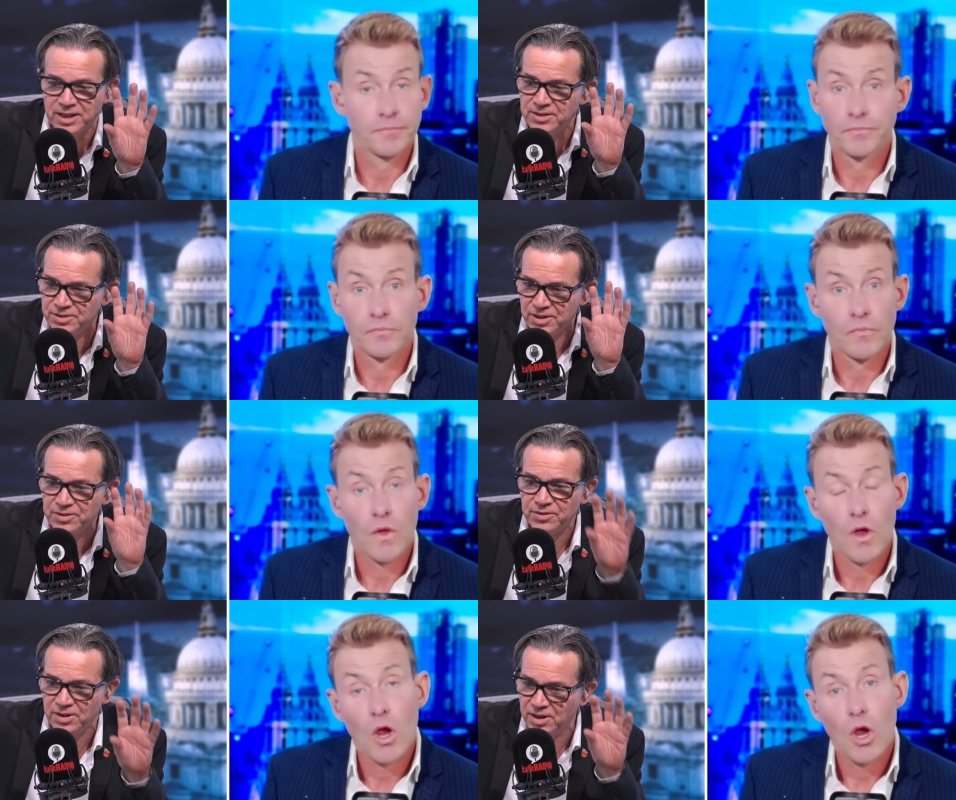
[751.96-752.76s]
Speaker 1: it's
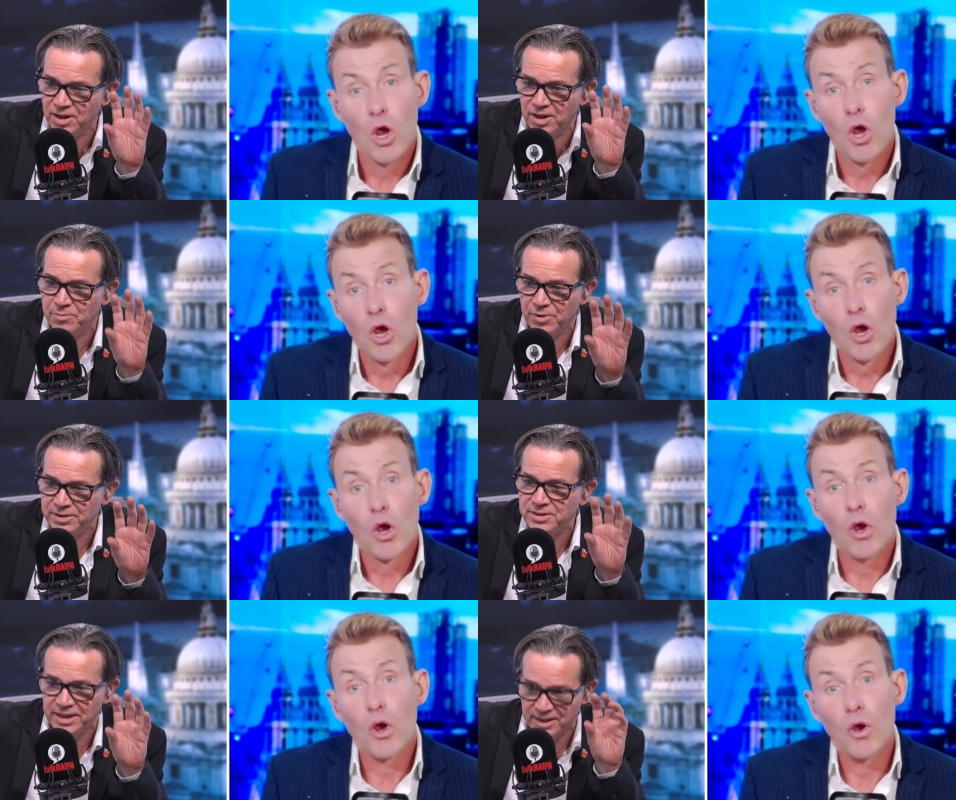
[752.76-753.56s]
just uh,
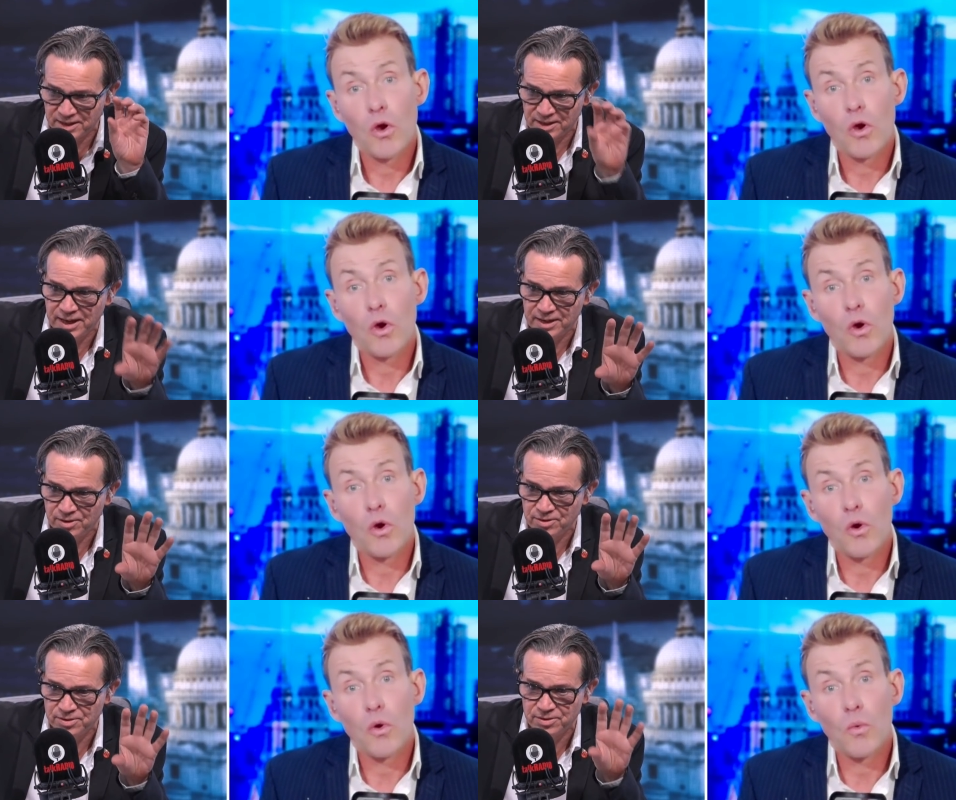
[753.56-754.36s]
breathtaking that
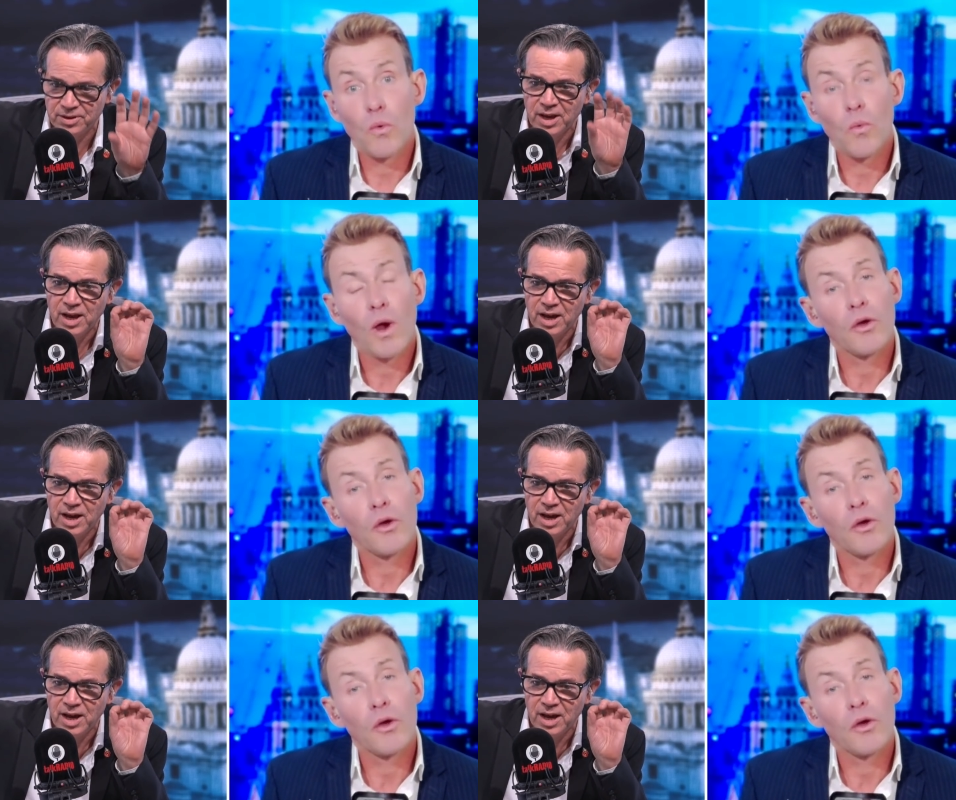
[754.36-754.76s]
nonsense. Well, uh,